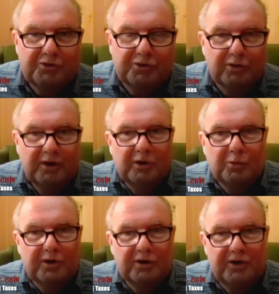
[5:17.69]
So
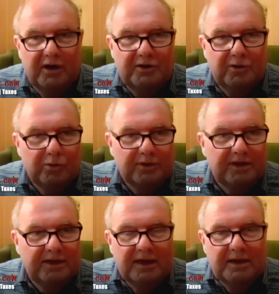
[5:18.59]
we're not
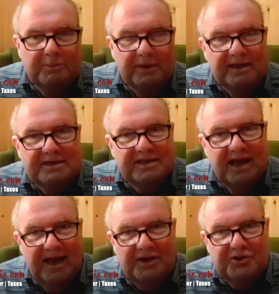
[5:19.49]
only being
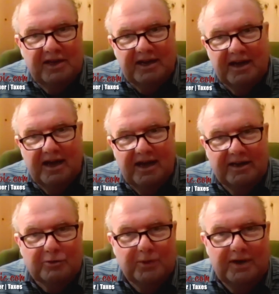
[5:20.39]
taxed at a
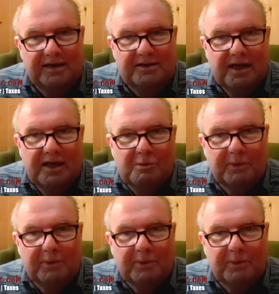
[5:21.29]
high rate,